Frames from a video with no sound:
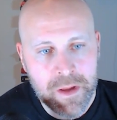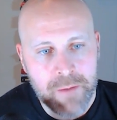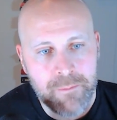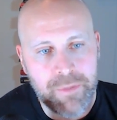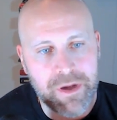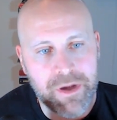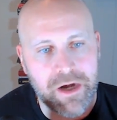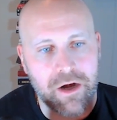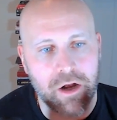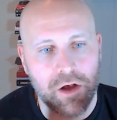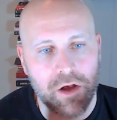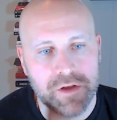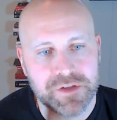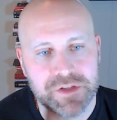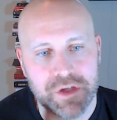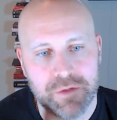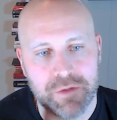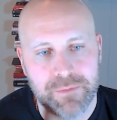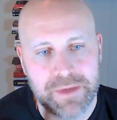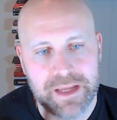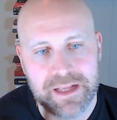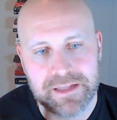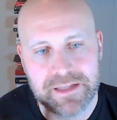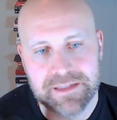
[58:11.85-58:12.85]
But it also
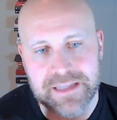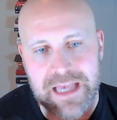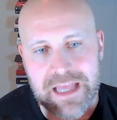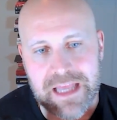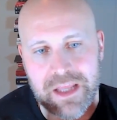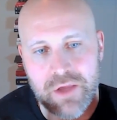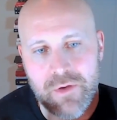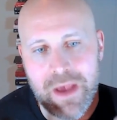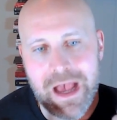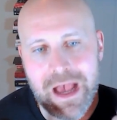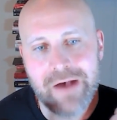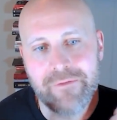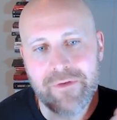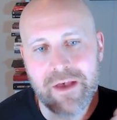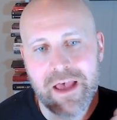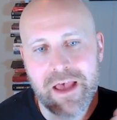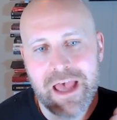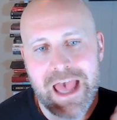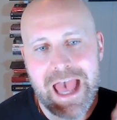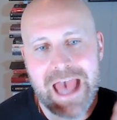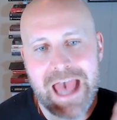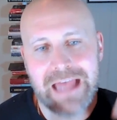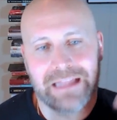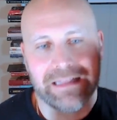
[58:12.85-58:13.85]
means that you have
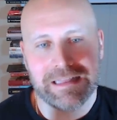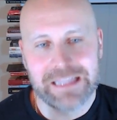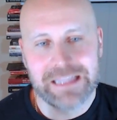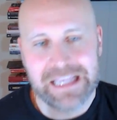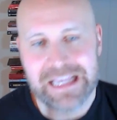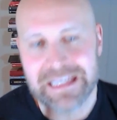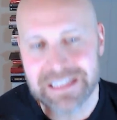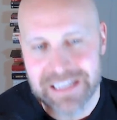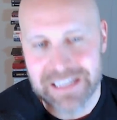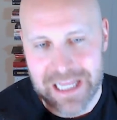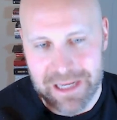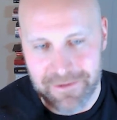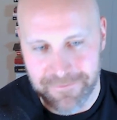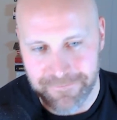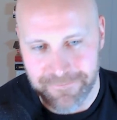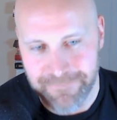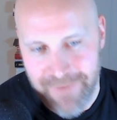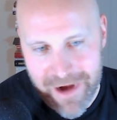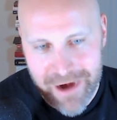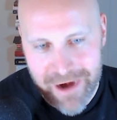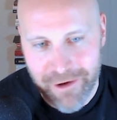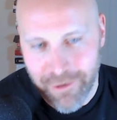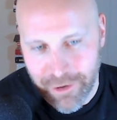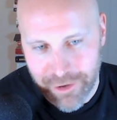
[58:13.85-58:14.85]
at least a
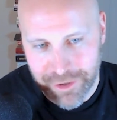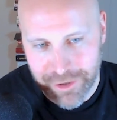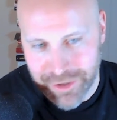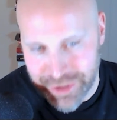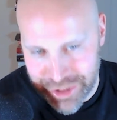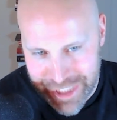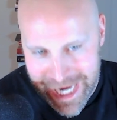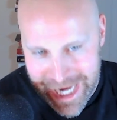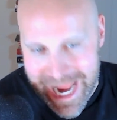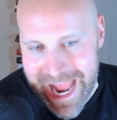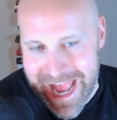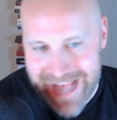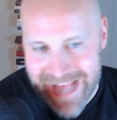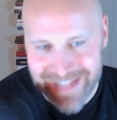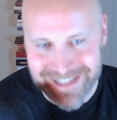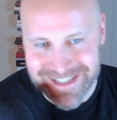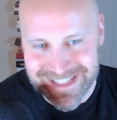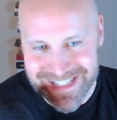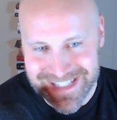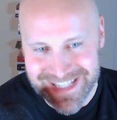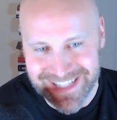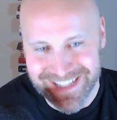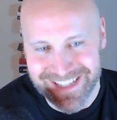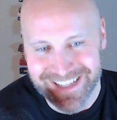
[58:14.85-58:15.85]
fairer
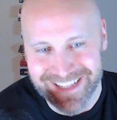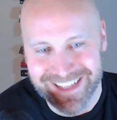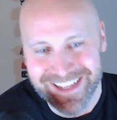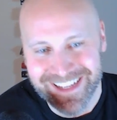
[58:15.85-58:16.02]
chance